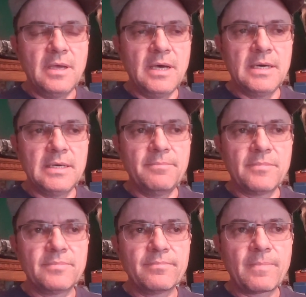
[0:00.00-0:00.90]

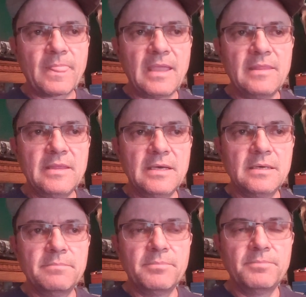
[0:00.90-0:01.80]

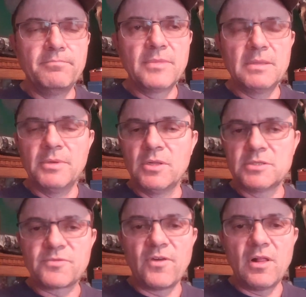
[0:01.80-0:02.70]
The
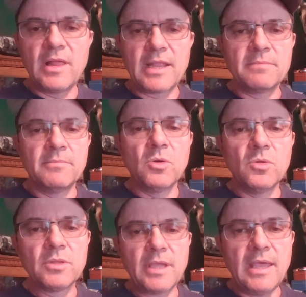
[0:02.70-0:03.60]
bullets fall out of the mold